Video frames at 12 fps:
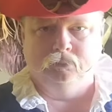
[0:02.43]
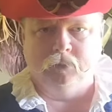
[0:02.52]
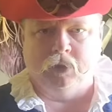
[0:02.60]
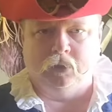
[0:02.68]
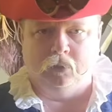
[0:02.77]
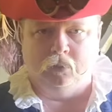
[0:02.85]

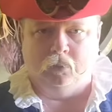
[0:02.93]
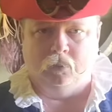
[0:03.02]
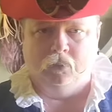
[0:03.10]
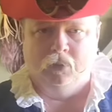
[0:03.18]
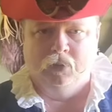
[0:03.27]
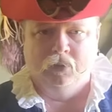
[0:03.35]
Oh,
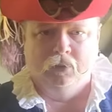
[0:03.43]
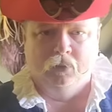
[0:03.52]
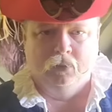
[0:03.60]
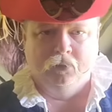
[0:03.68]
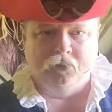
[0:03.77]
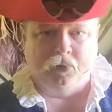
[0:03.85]

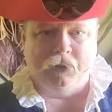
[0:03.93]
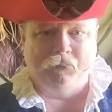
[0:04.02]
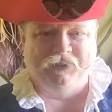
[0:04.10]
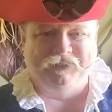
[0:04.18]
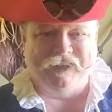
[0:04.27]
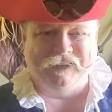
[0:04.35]
so I've
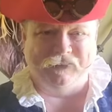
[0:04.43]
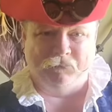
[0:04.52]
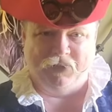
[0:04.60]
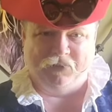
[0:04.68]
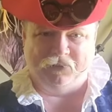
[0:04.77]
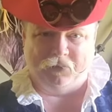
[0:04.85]
been taking
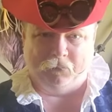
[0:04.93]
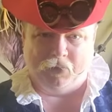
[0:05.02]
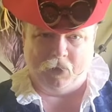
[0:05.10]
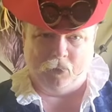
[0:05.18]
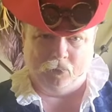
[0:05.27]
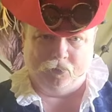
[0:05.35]
me some
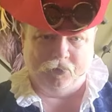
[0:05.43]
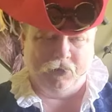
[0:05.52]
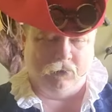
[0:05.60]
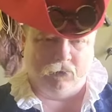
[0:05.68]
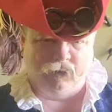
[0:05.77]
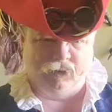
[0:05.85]
notes
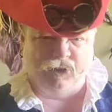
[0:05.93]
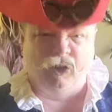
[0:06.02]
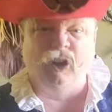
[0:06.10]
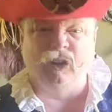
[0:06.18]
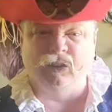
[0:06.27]
here on Talk